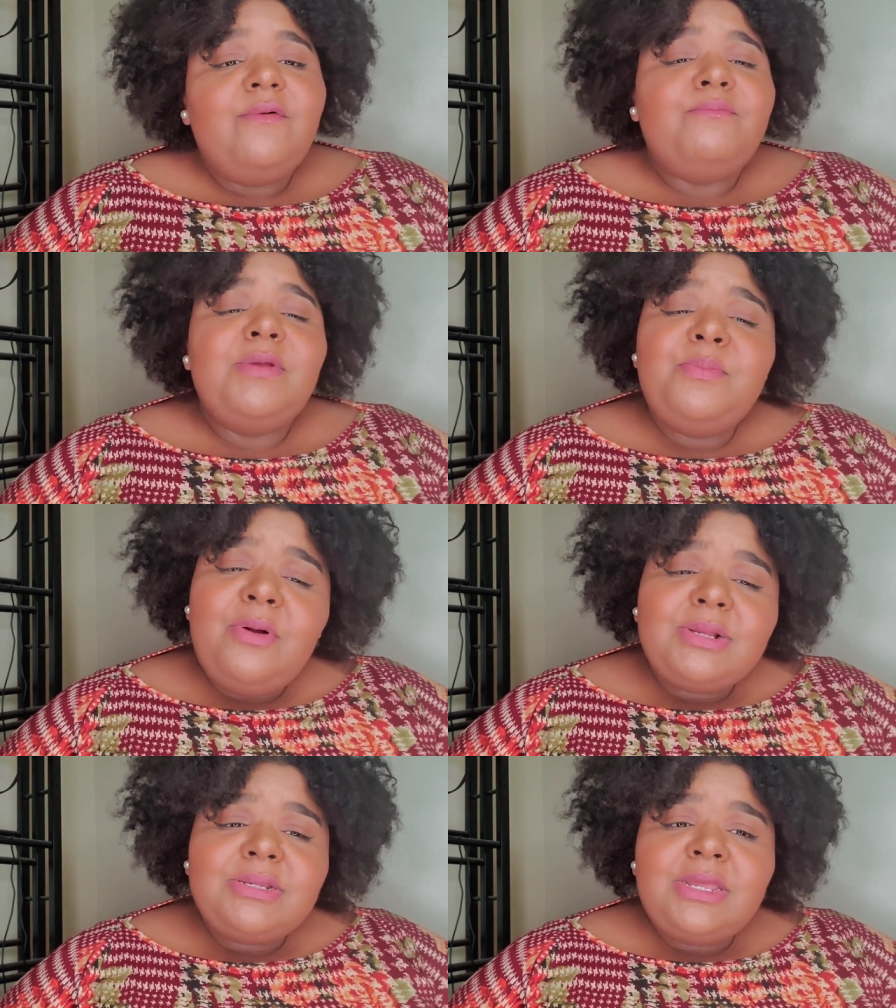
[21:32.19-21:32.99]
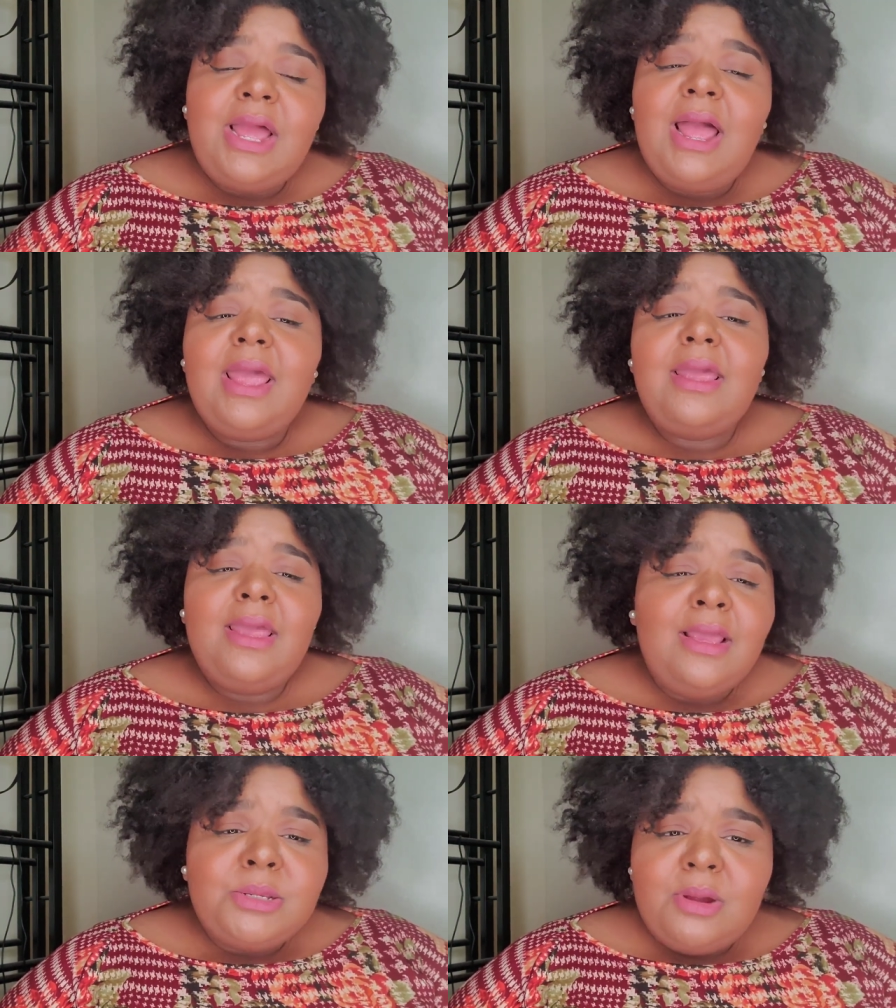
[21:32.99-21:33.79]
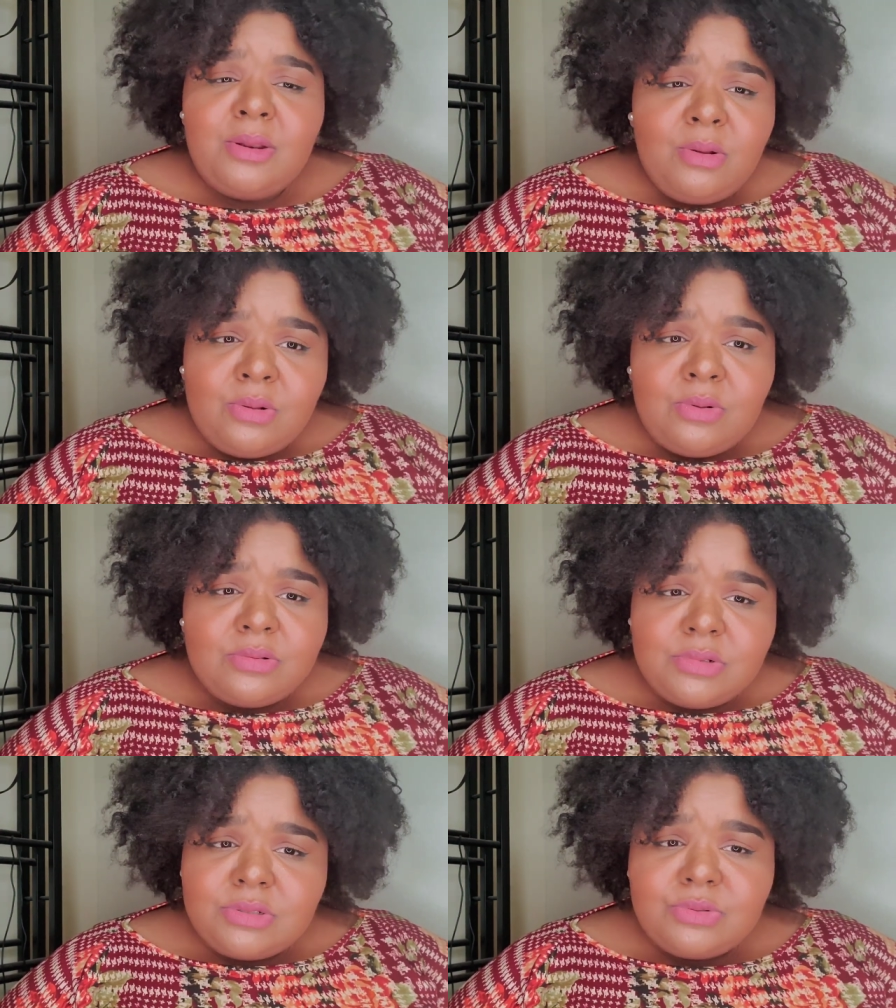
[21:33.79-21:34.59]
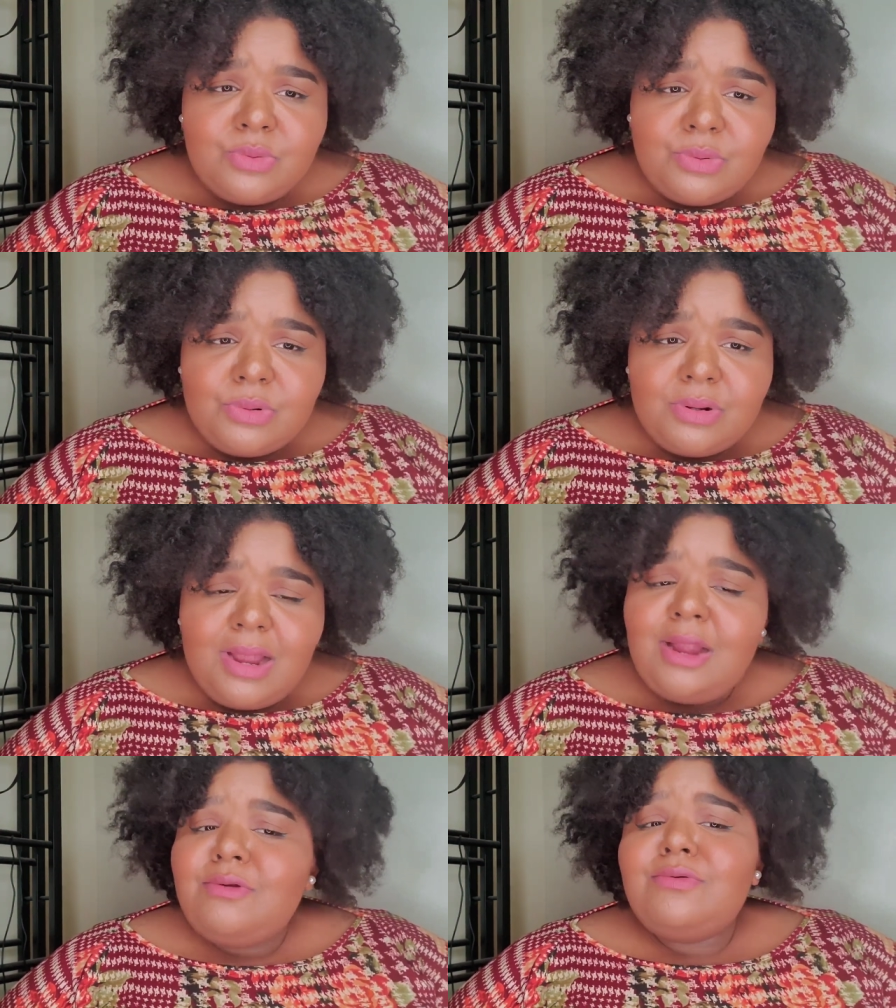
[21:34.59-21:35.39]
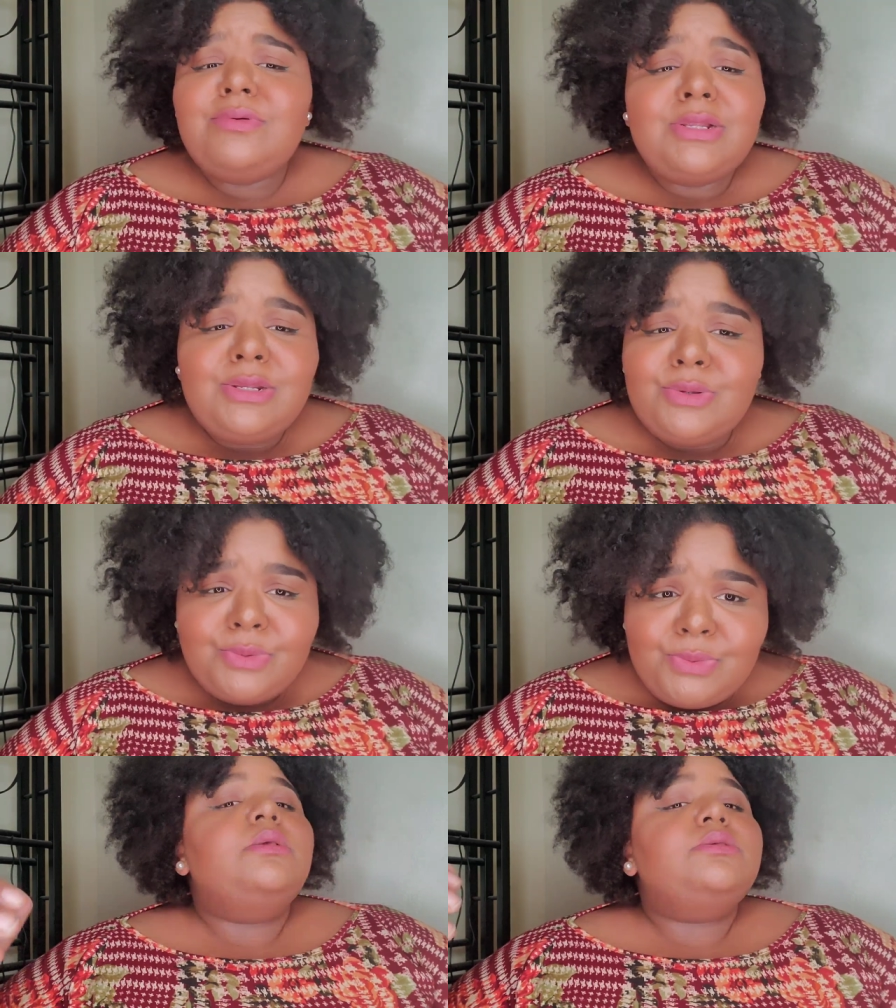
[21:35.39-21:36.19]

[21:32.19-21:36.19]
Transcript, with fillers: Me personally, I hate trying to close the store. I really do.